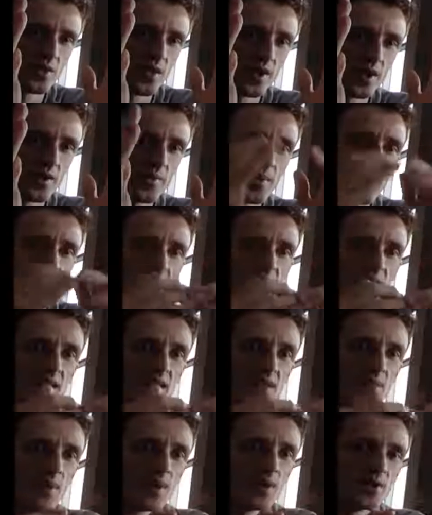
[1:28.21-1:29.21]
right? And
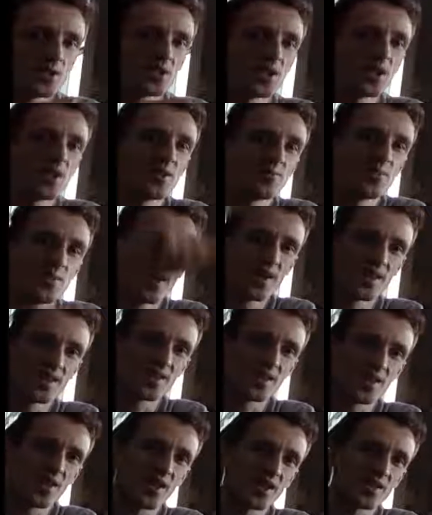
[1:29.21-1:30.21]
then the bell shape
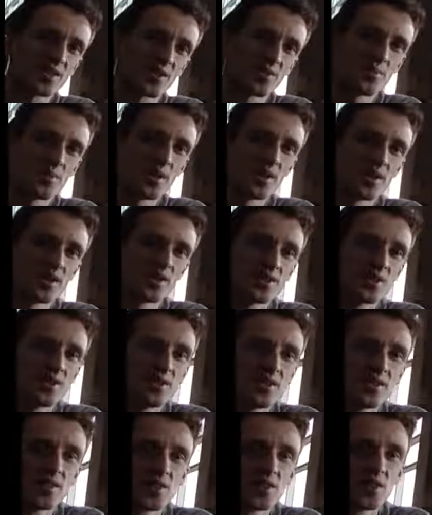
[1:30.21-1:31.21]
has the classic bell,
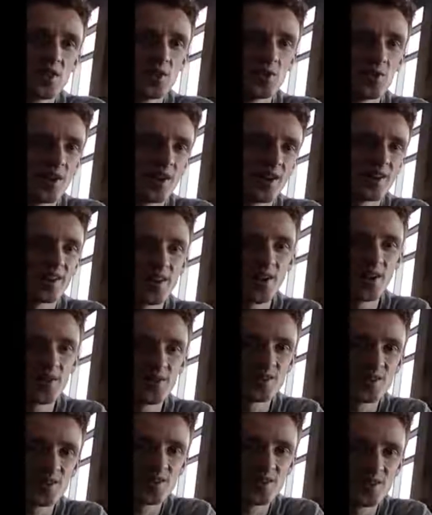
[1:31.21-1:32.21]
skew right,
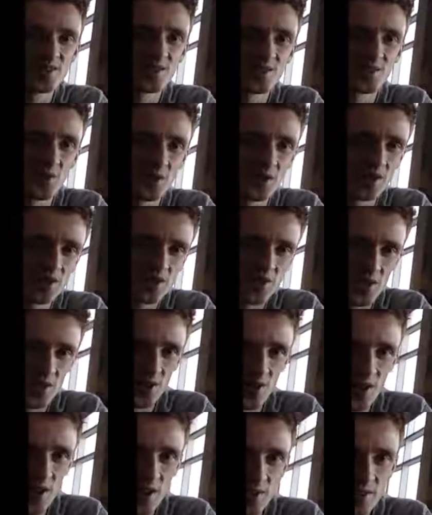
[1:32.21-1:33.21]
obvious,
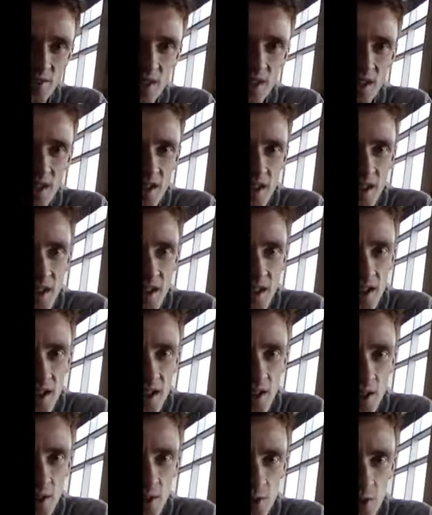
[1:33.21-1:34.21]
skew left.
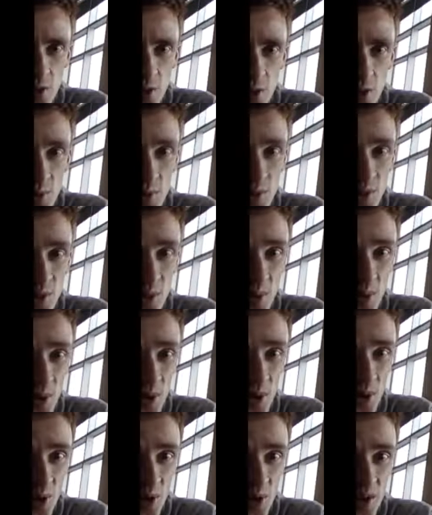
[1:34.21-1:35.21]
Uniform,
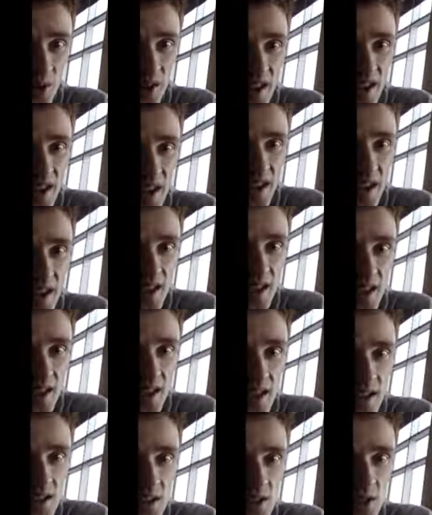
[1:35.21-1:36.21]
unimodal.
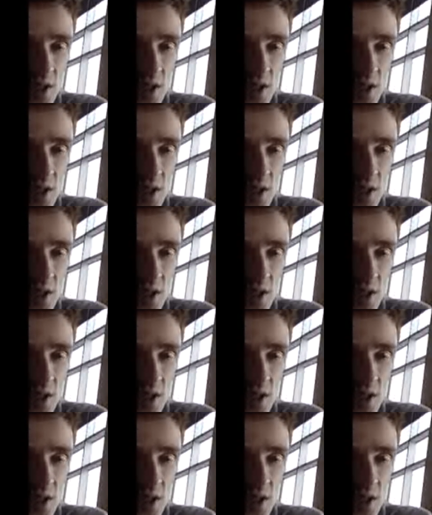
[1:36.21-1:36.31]
So